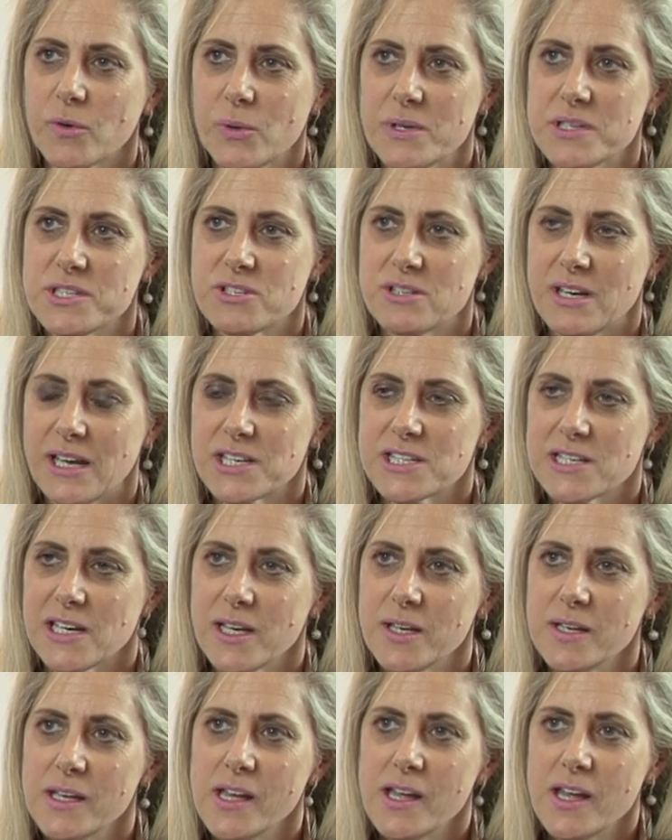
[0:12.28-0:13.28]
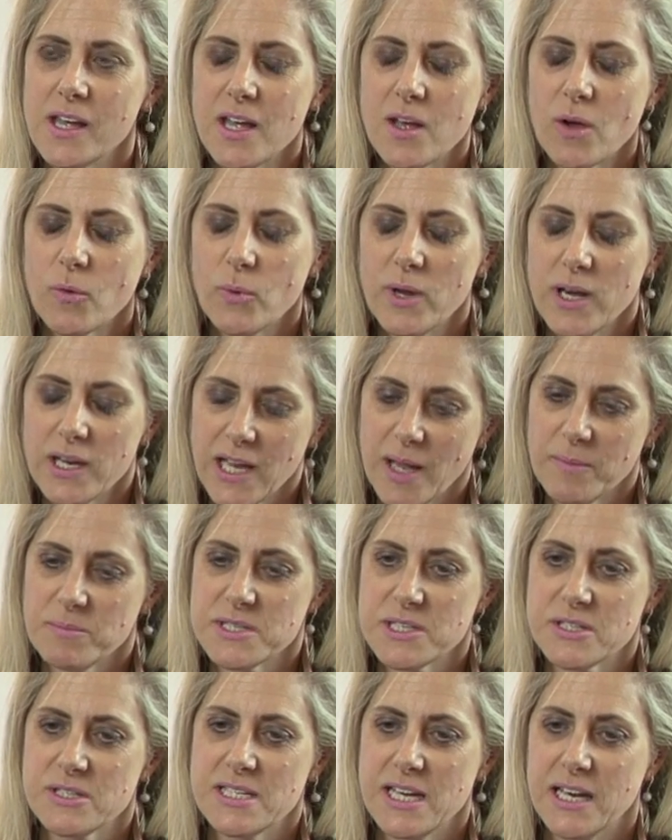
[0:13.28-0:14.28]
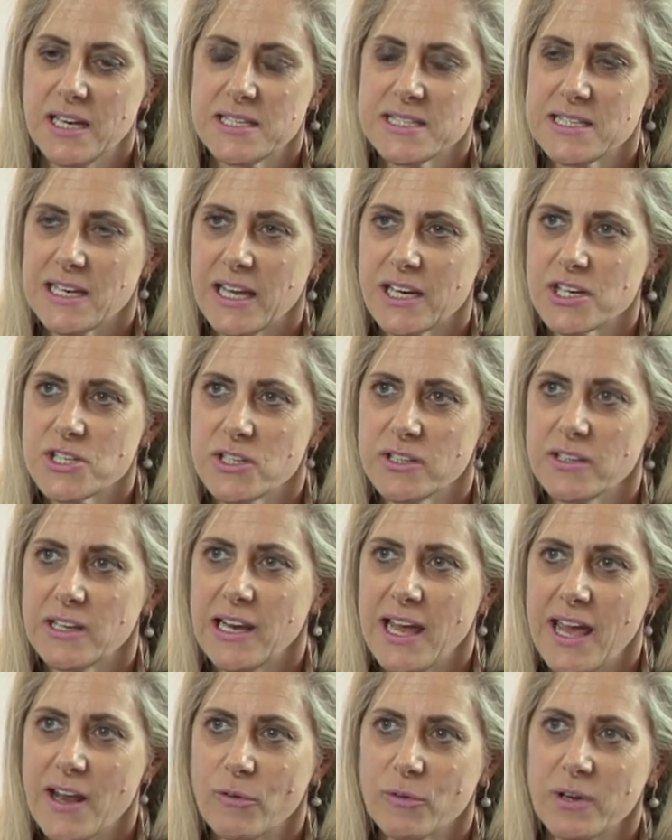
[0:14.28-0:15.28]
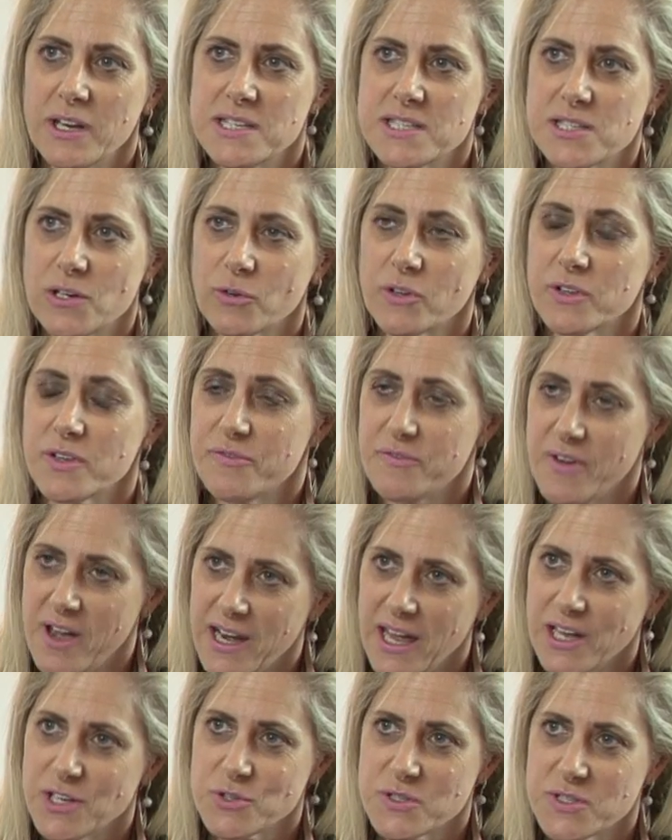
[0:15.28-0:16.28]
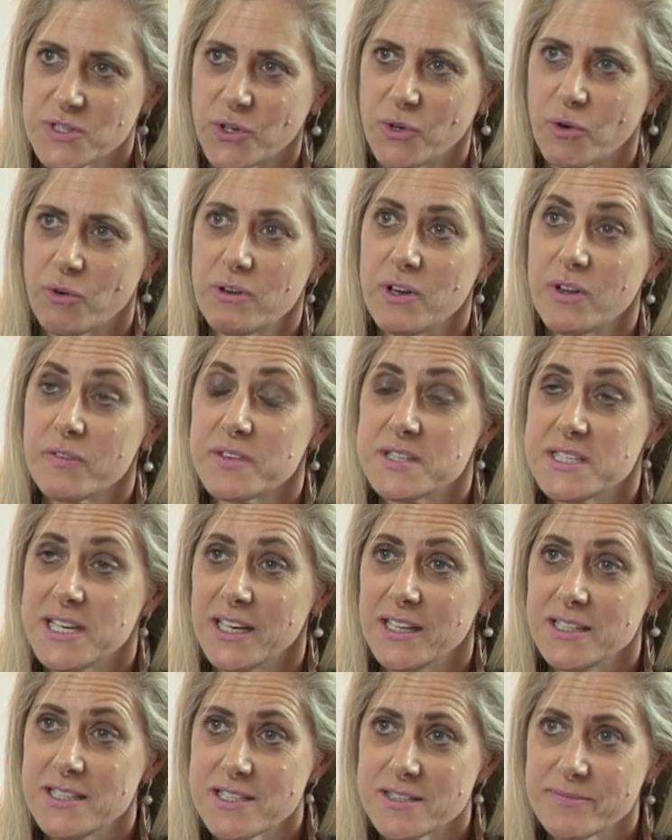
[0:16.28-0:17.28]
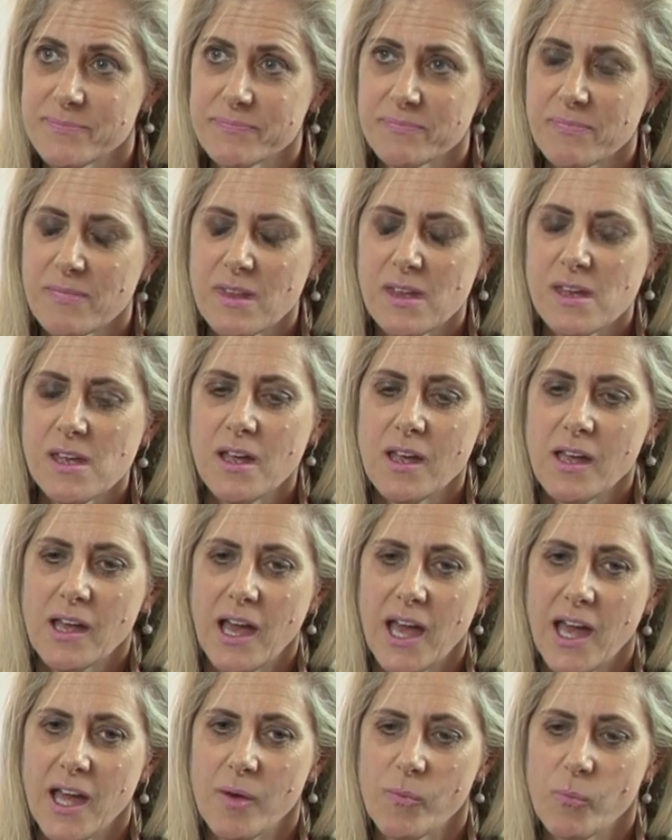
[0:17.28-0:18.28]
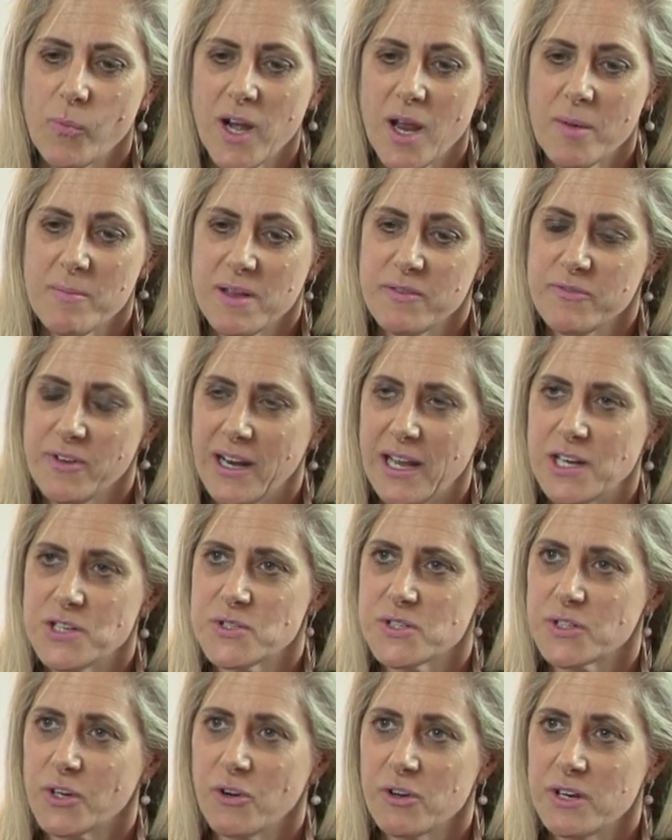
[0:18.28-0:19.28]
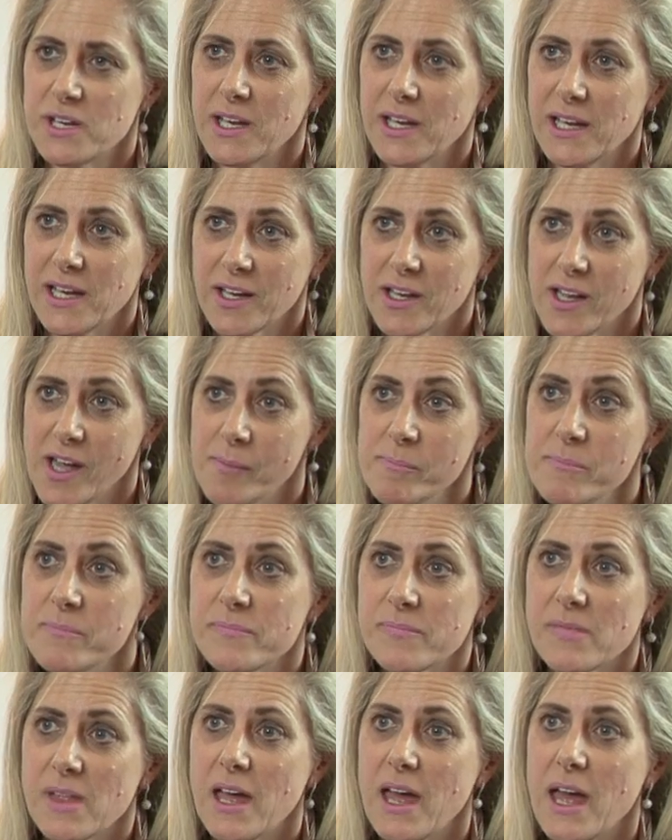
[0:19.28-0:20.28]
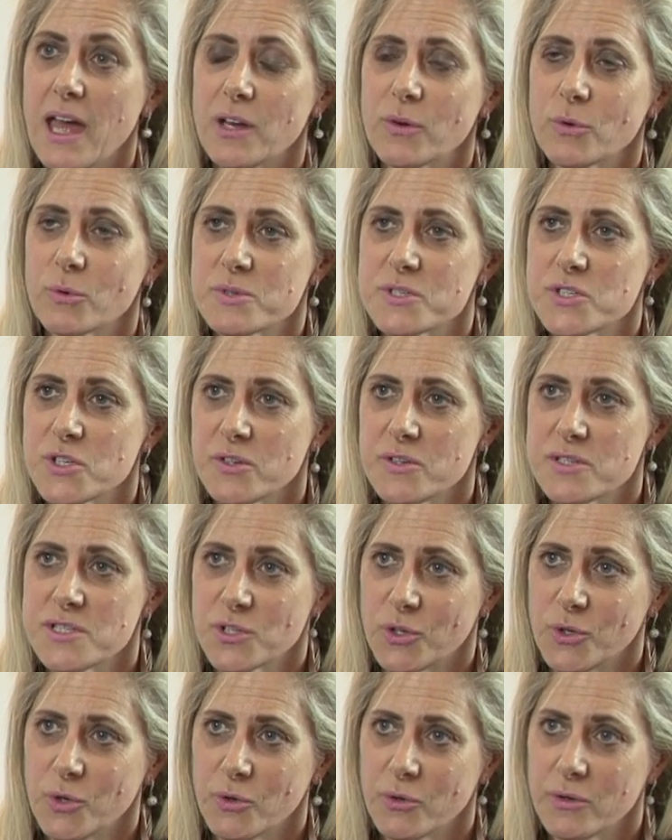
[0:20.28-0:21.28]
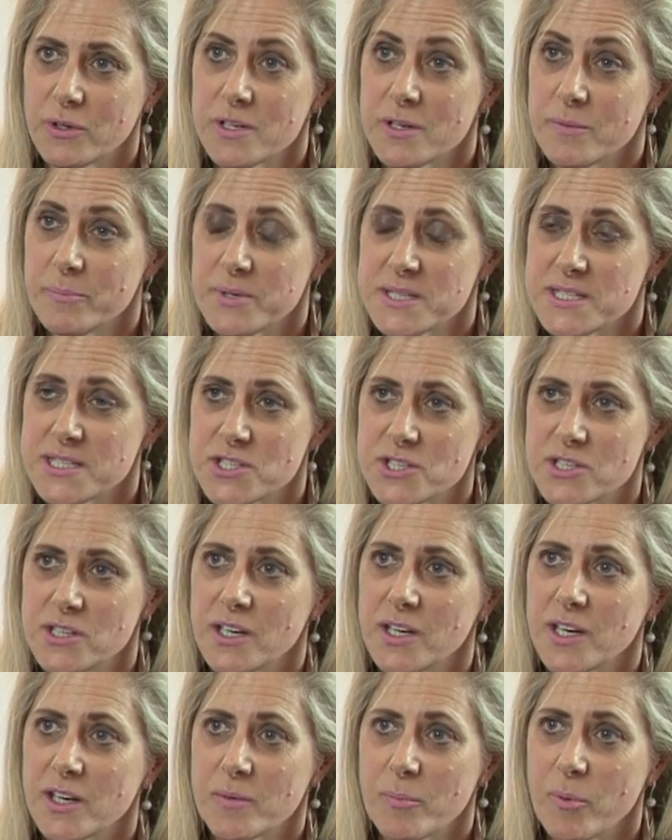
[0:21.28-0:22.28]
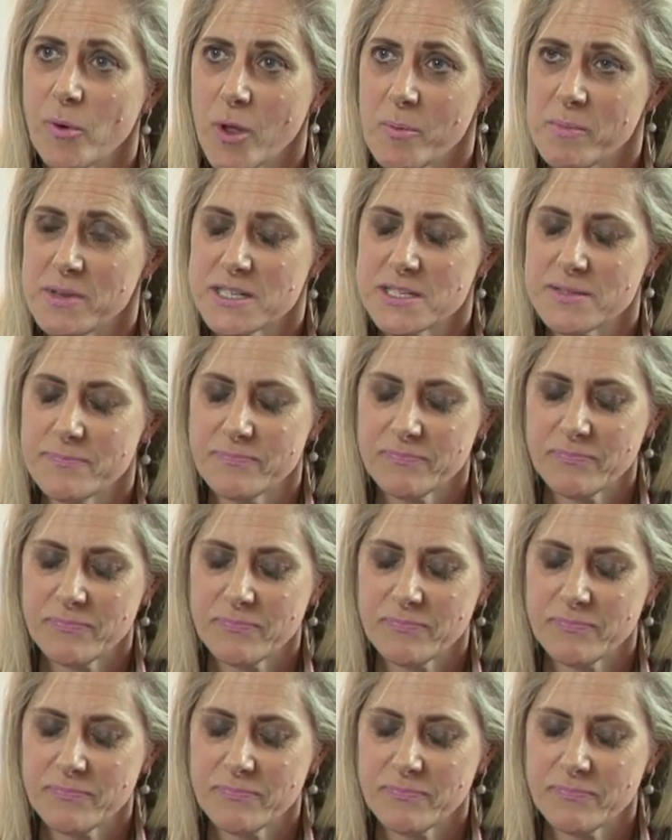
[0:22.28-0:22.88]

question actually. When it comes to tenant selection, the landlord needs to look at the financial security of the tenant. When I mean financial security, income, and also secure position in employment.